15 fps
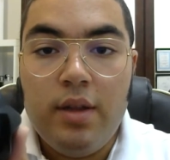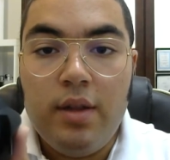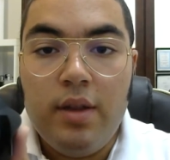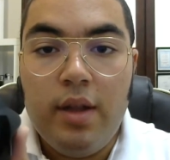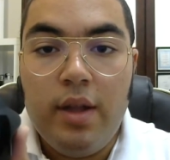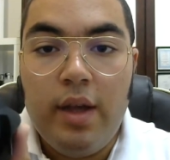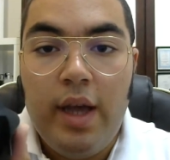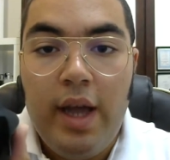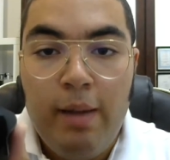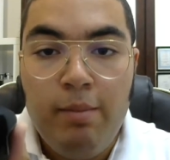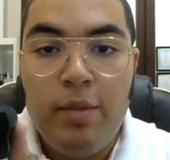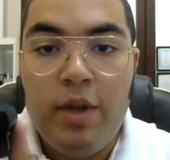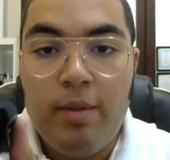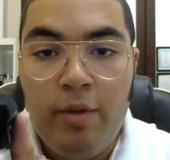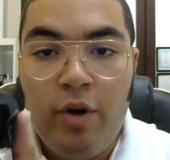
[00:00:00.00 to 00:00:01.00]
the
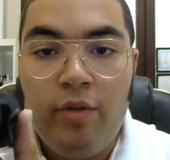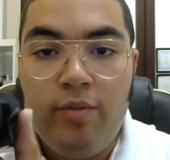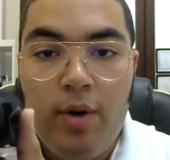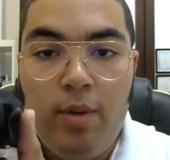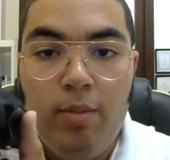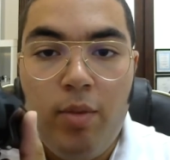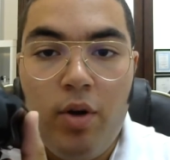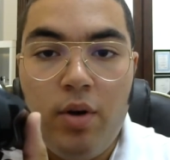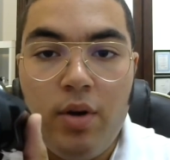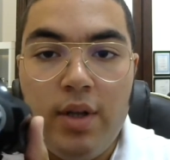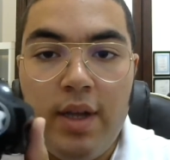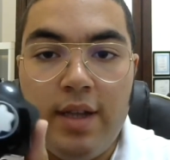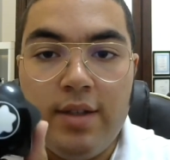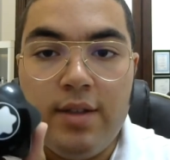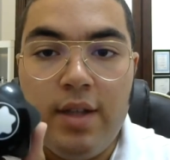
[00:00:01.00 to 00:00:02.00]
emblem of Mont Blanc,
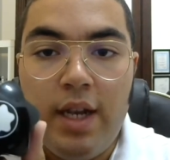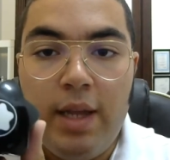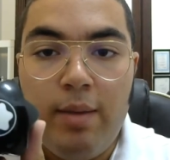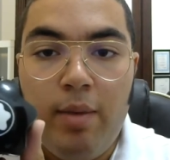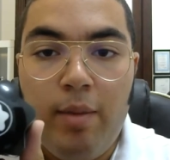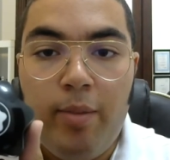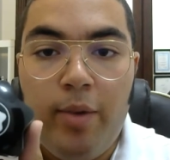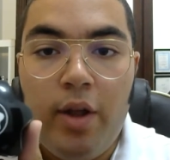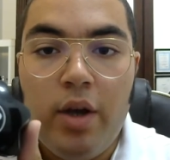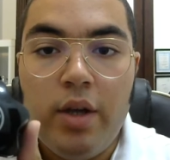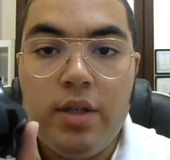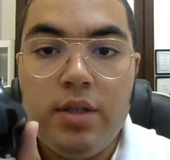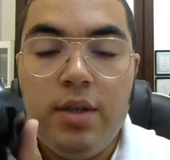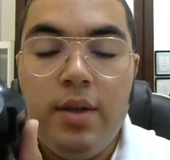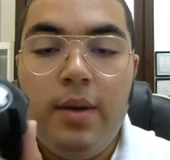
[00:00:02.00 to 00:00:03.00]
as the name
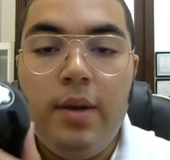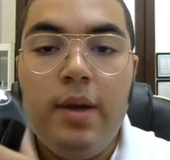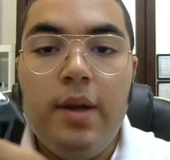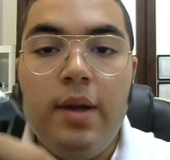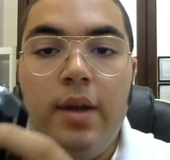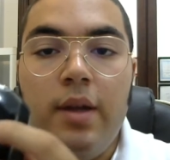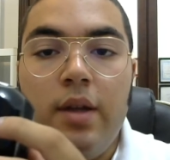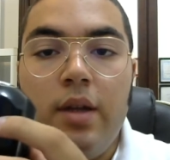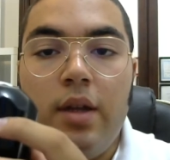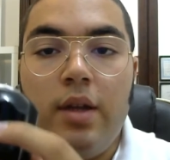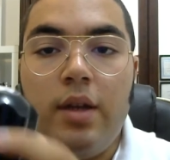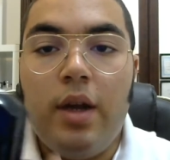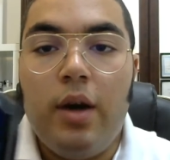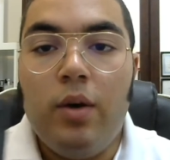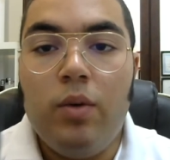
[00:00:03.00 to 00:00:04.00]
implies.
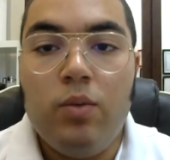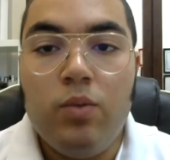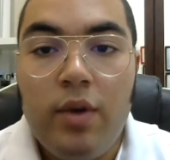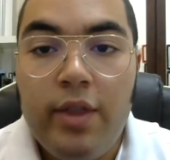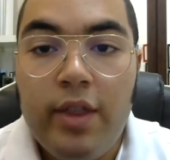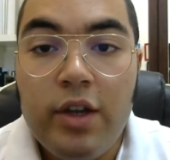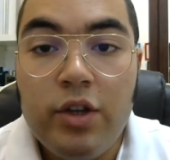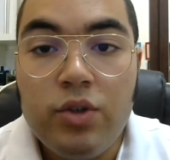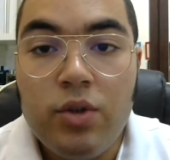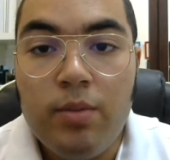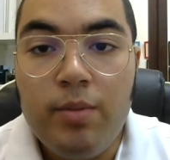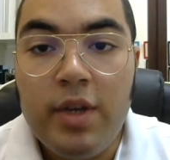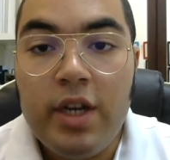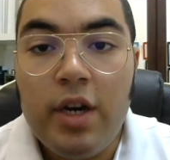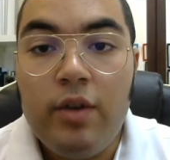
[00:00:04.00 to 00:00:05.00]
Now, one thing you should
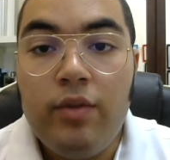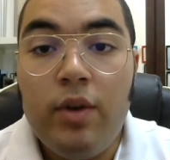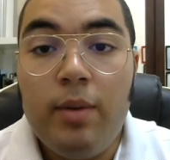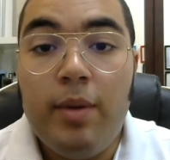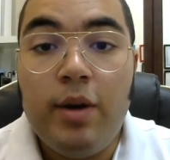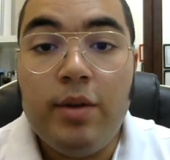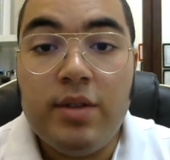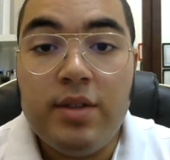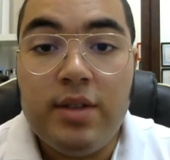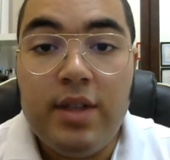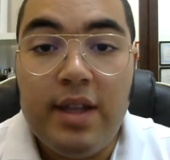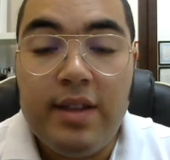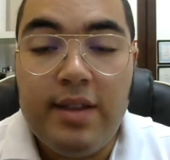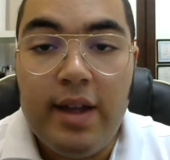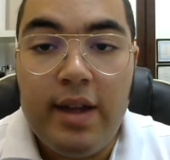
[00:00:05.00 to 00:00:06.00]
be careful about is
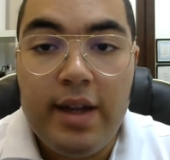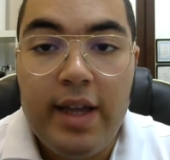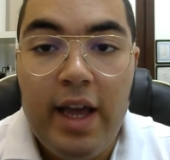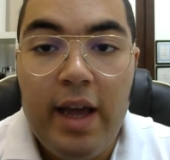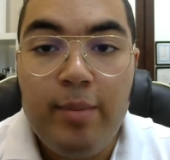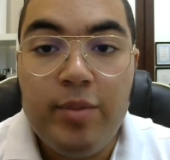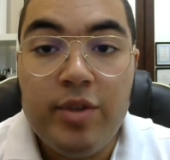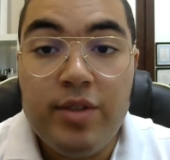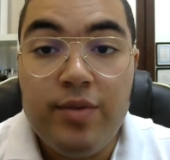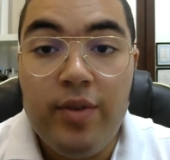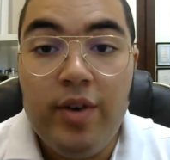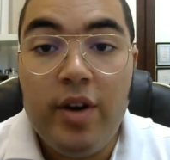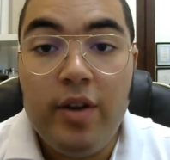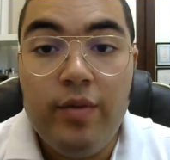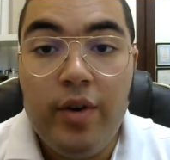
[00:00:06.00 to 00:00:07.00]
that the cap is
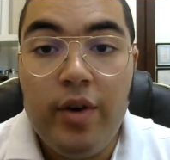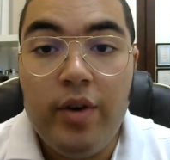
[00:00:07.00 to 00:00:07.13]
very